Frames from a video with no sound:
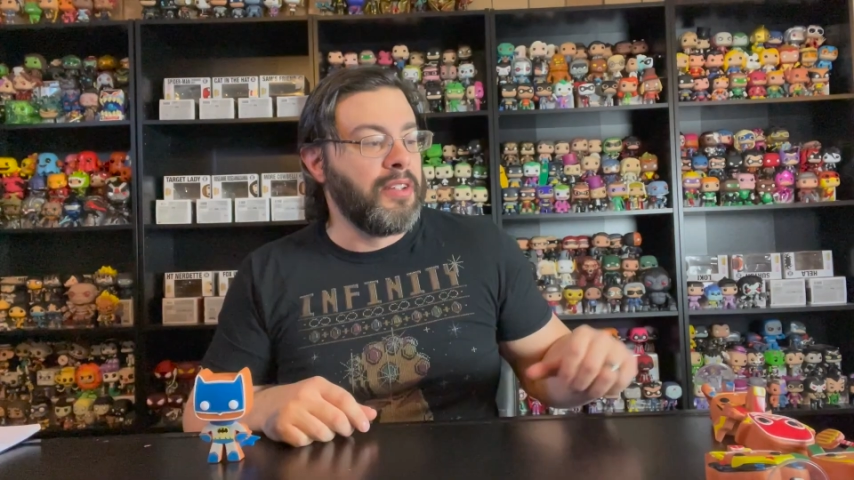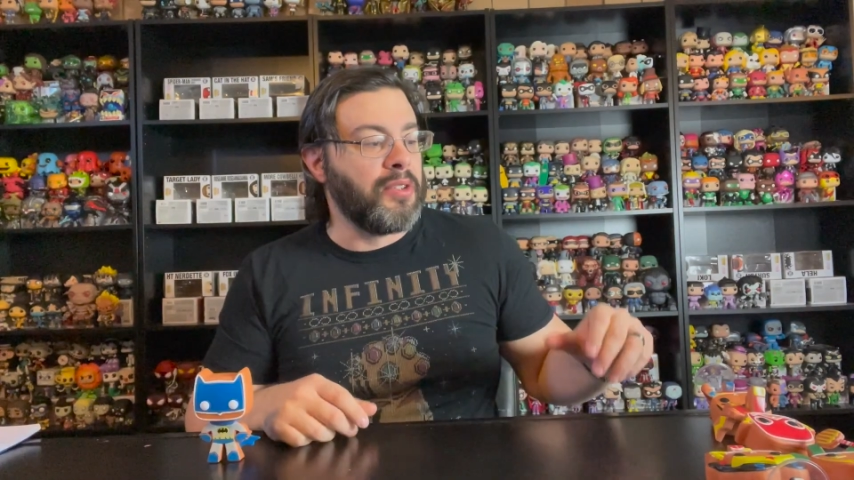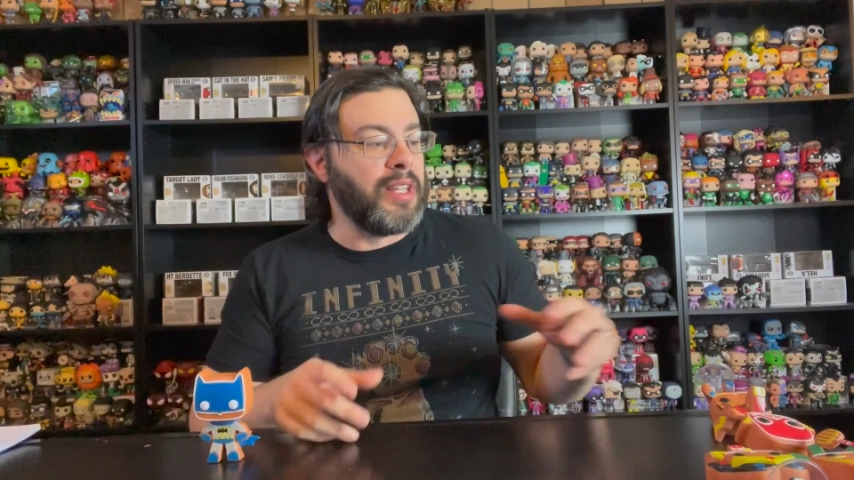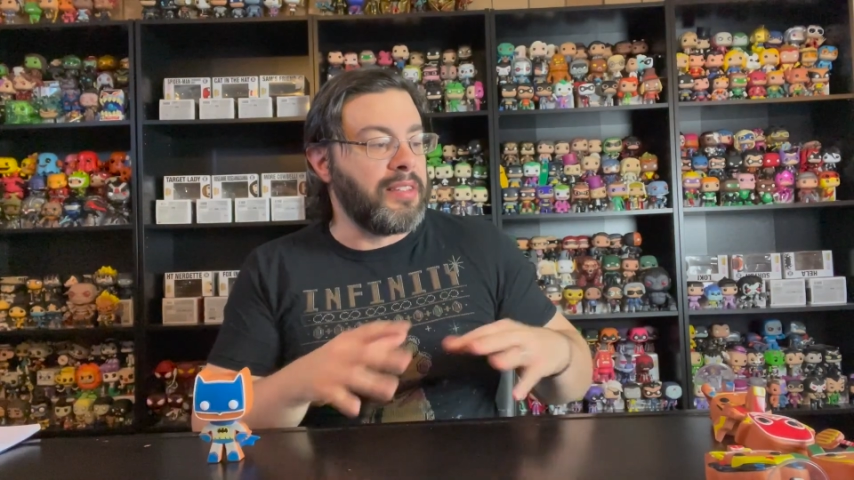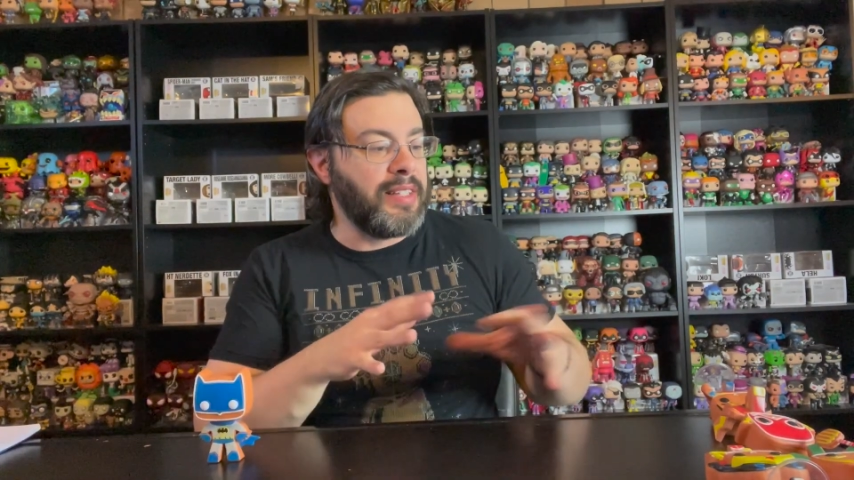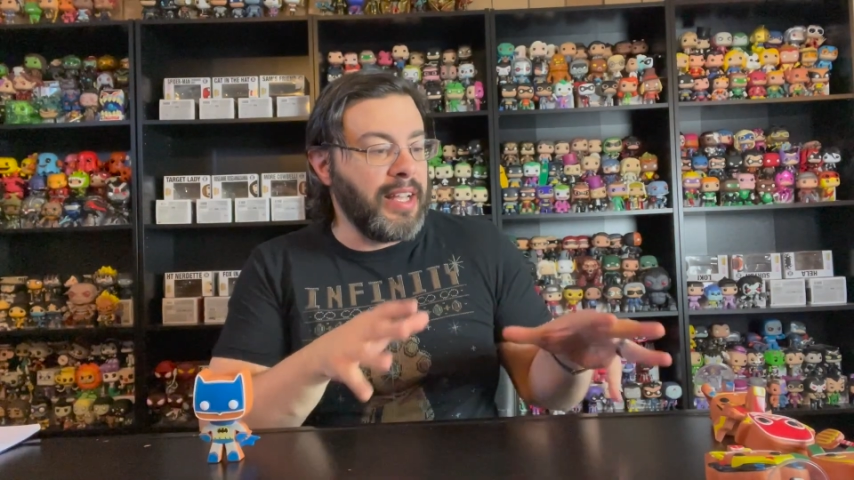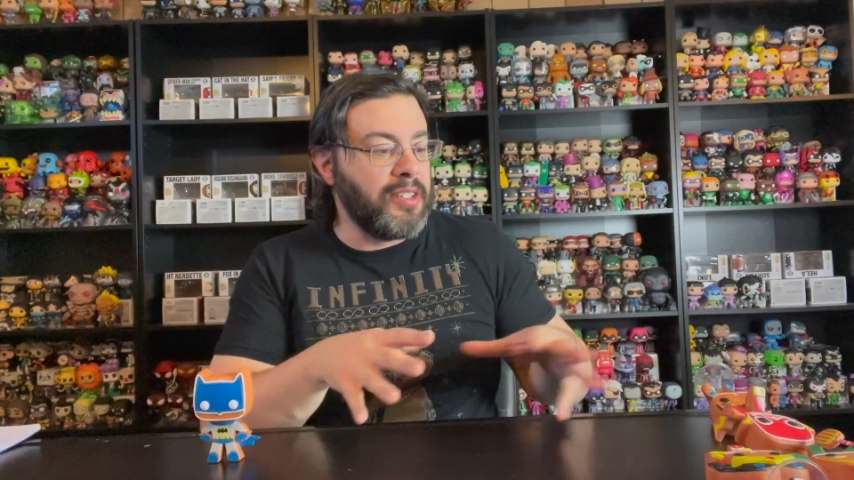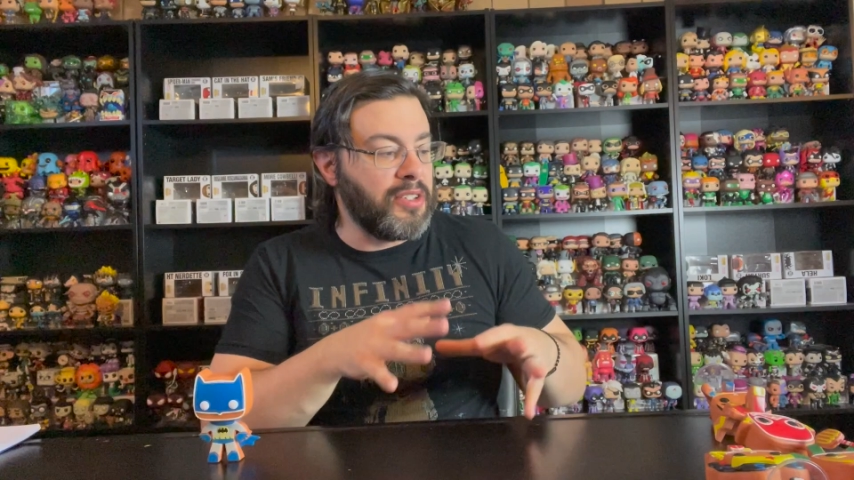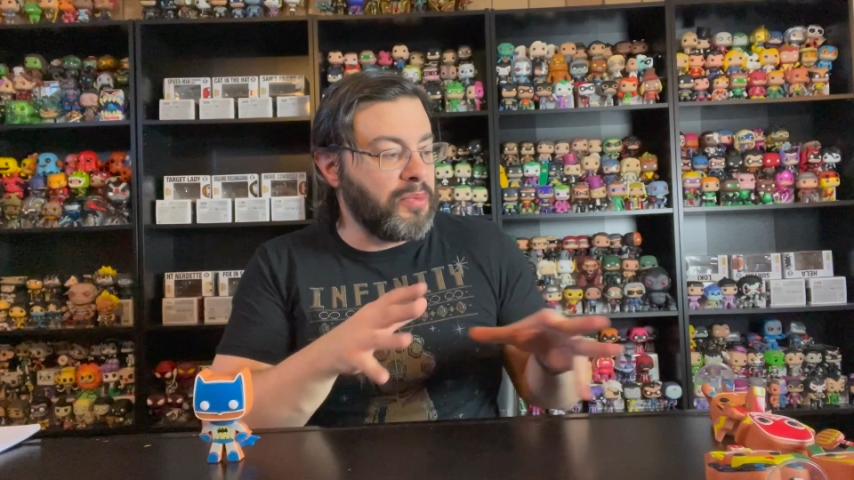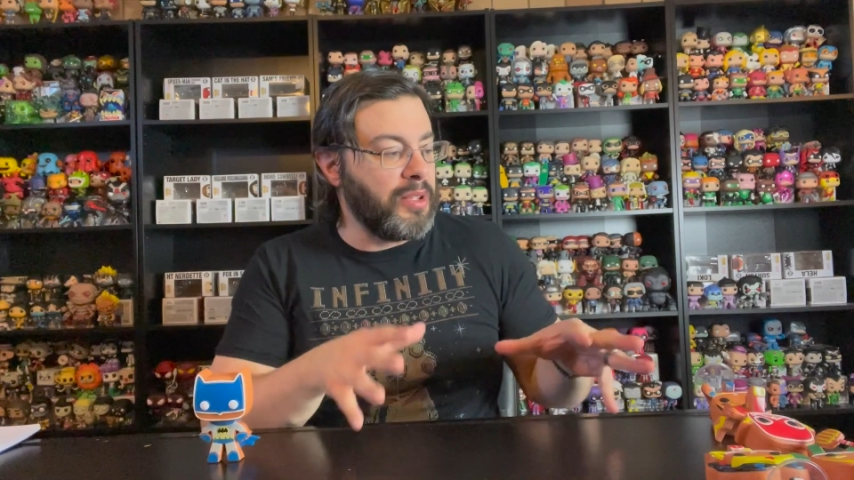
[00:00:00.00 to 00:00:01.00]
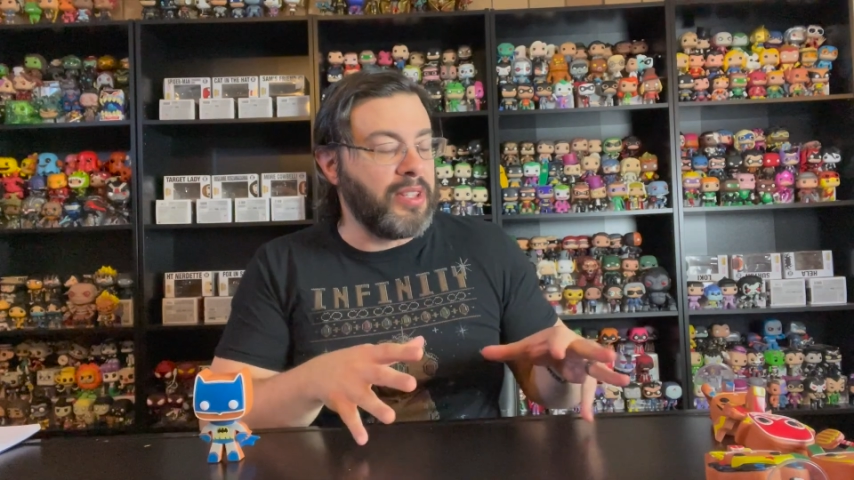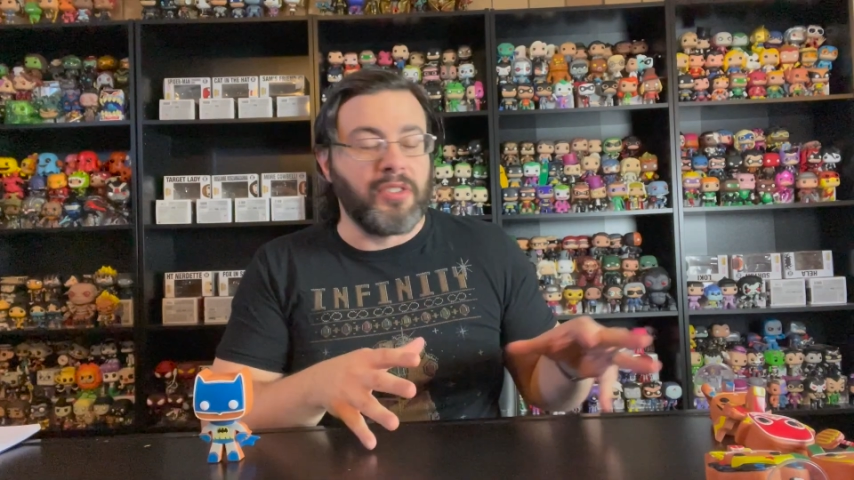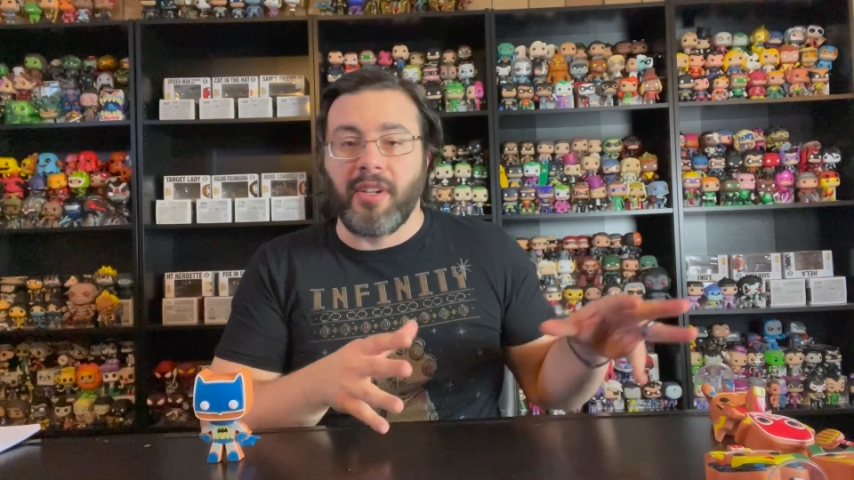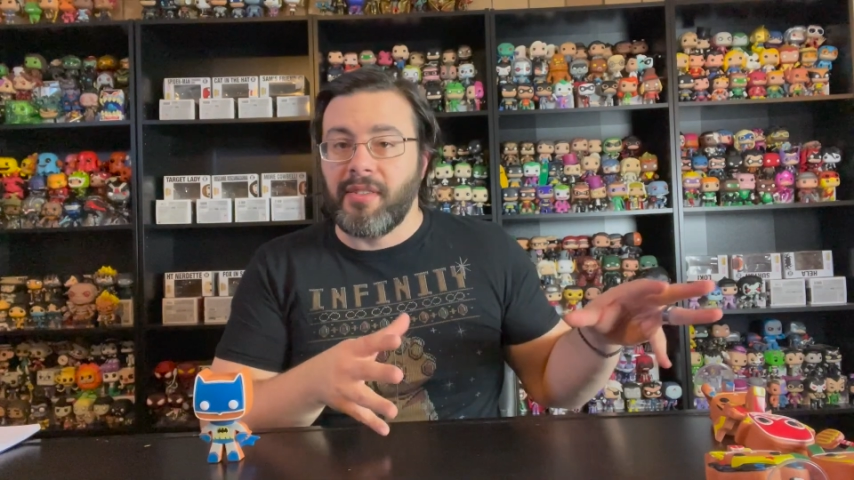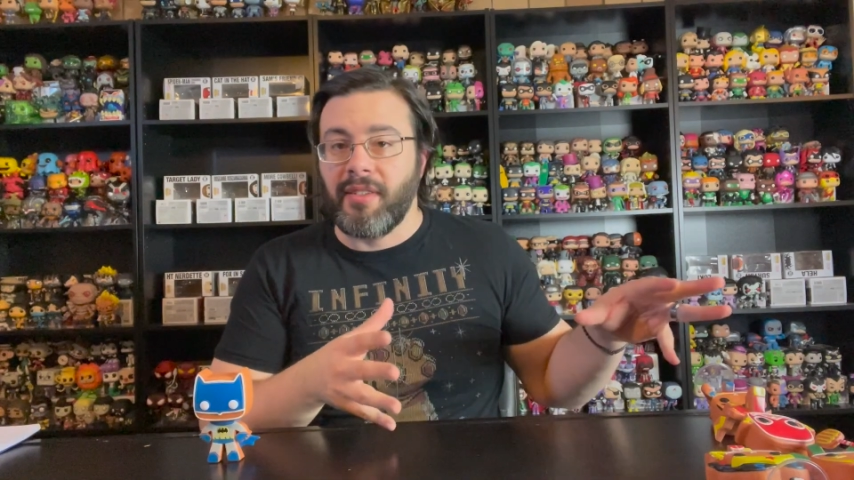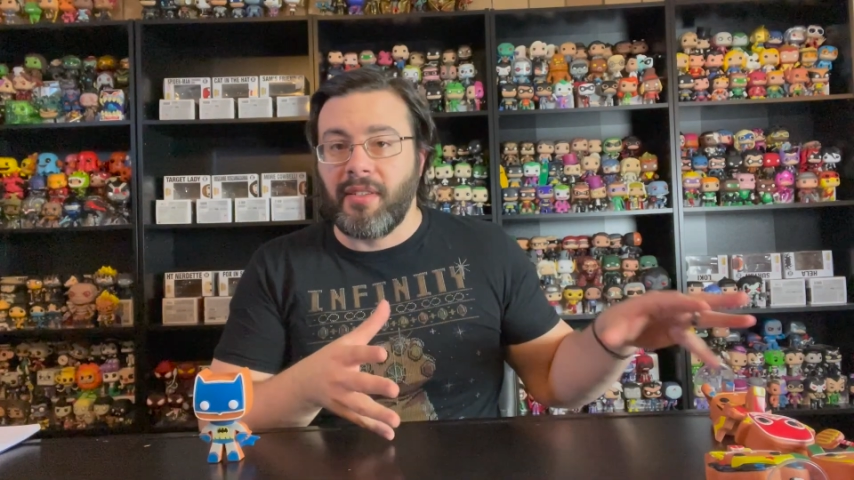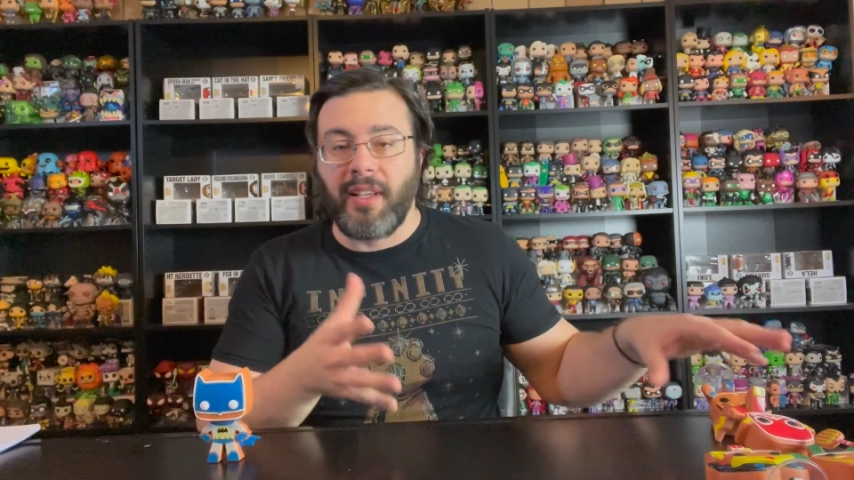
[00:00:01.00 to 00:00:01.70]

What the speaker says: So they stayed just with the Justice